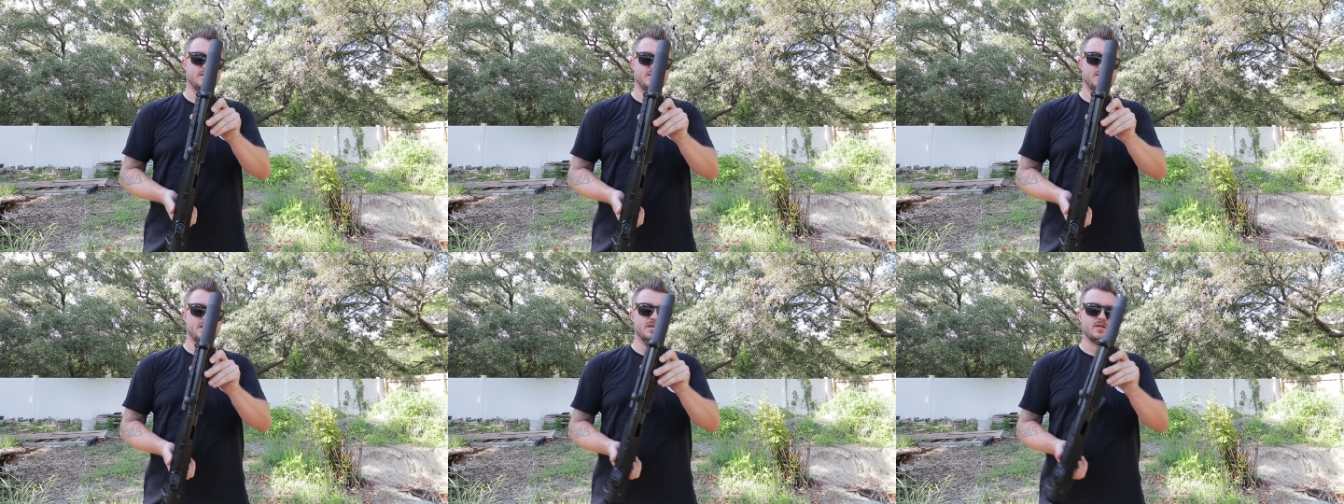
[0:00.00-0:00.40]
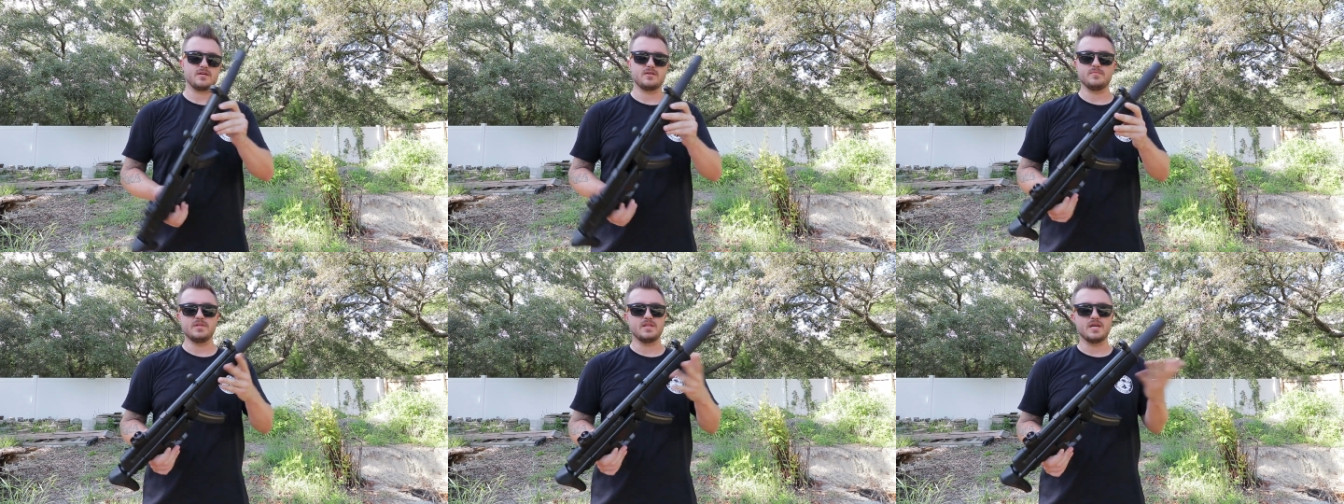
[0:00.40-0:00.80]
and it
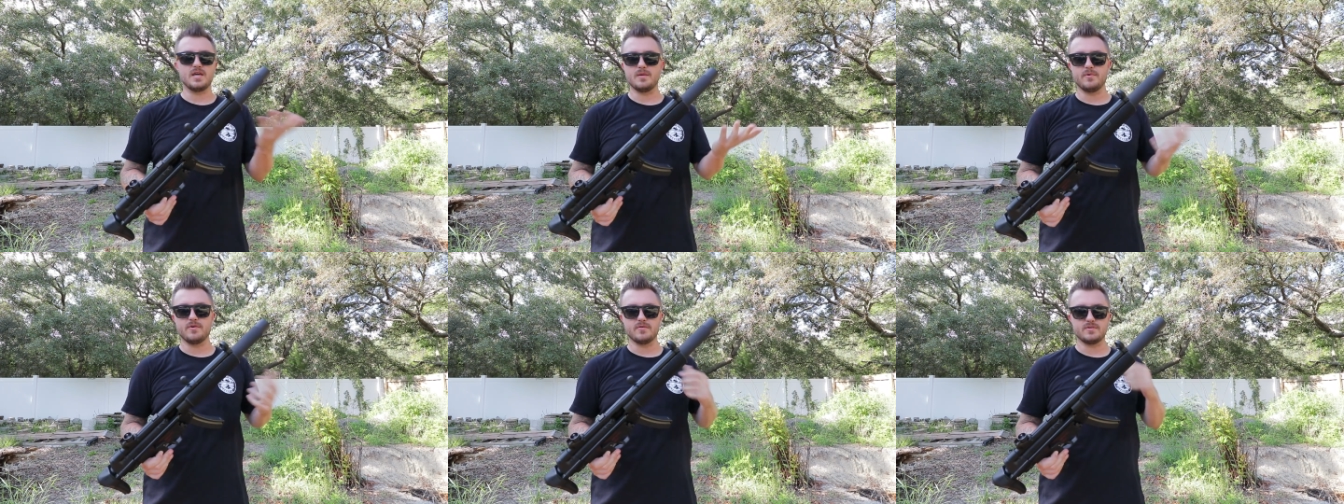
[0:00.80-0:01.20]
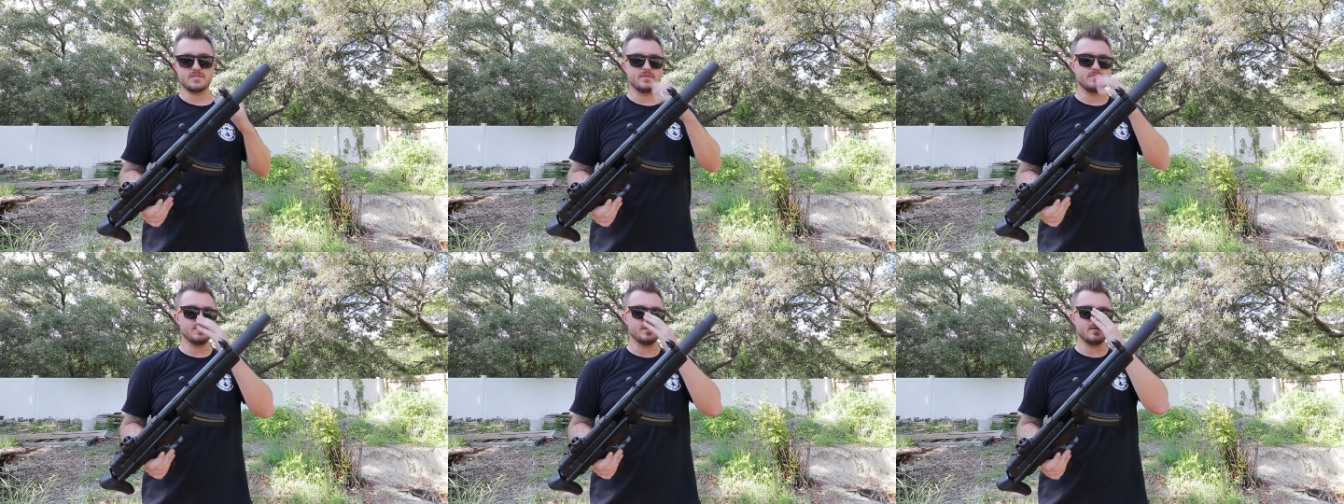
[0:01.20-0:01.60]
could be the ammo or
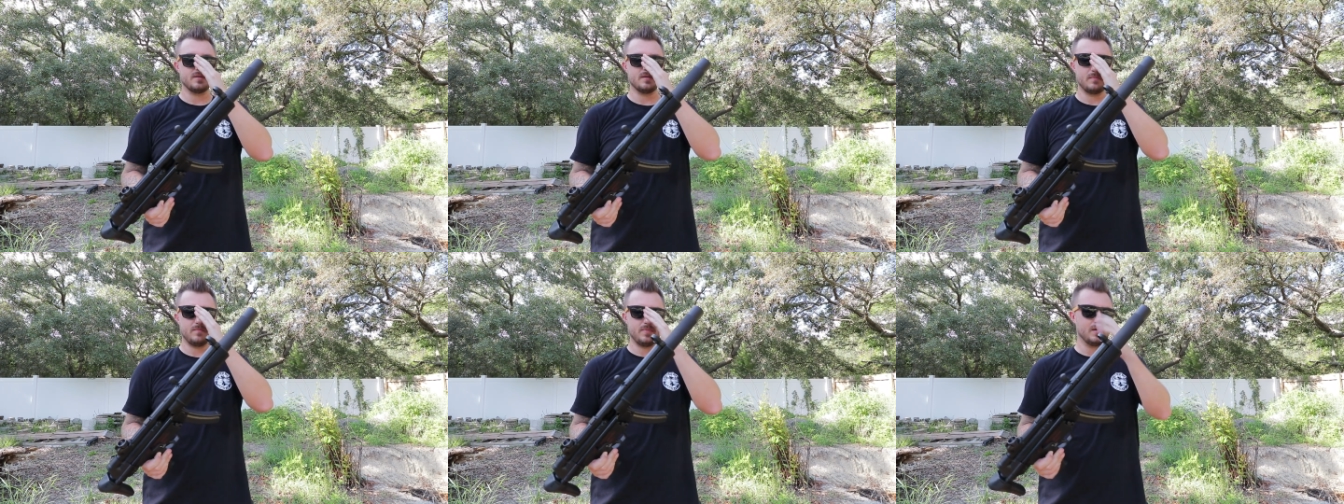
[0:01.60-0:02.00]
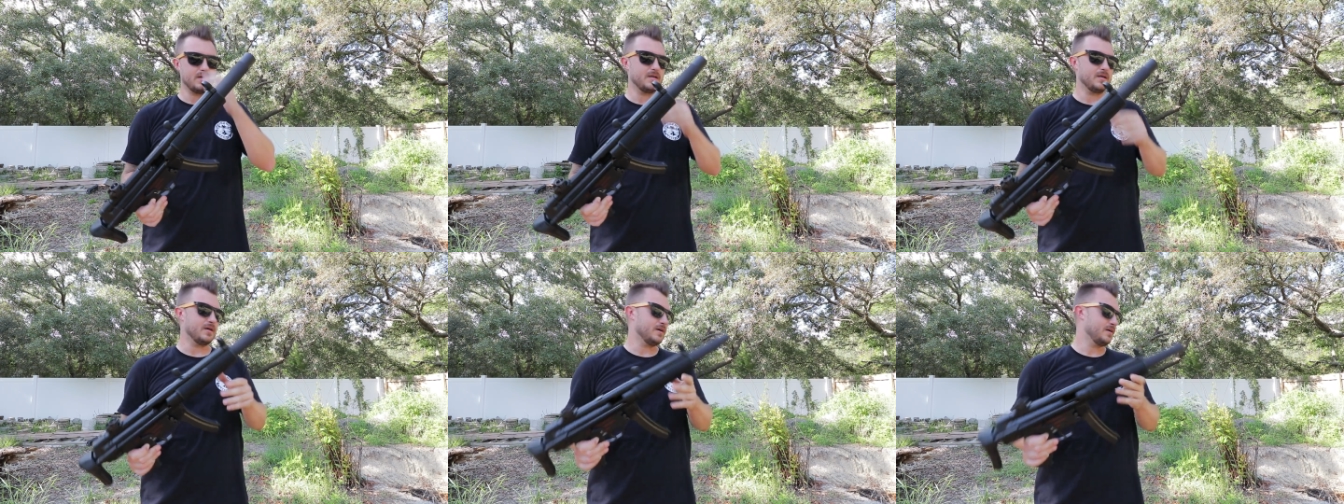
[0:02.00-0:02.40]
something,
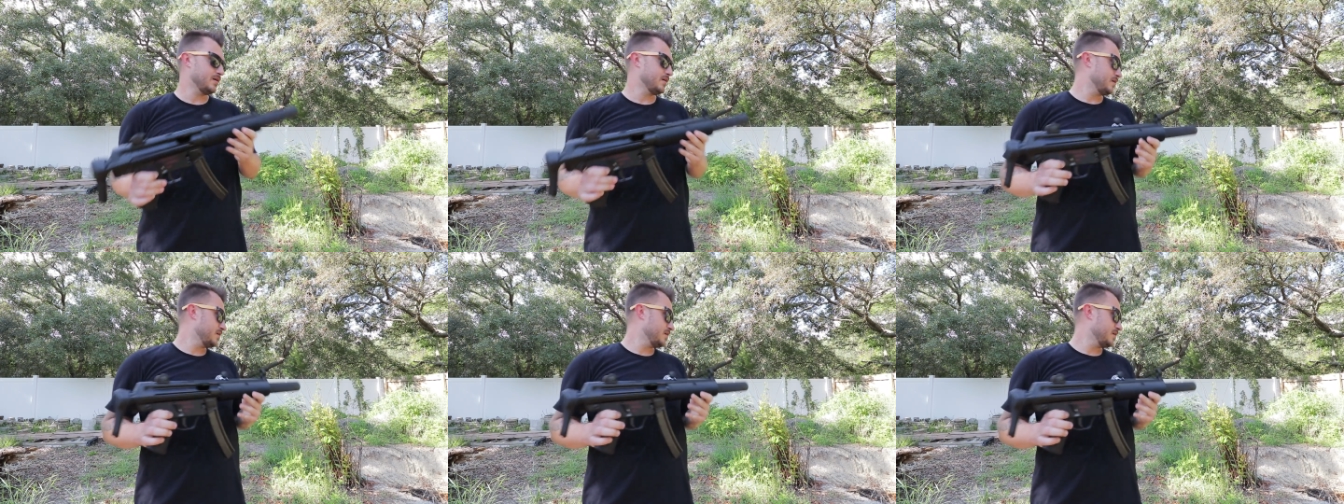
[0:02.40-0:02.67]
but uh, I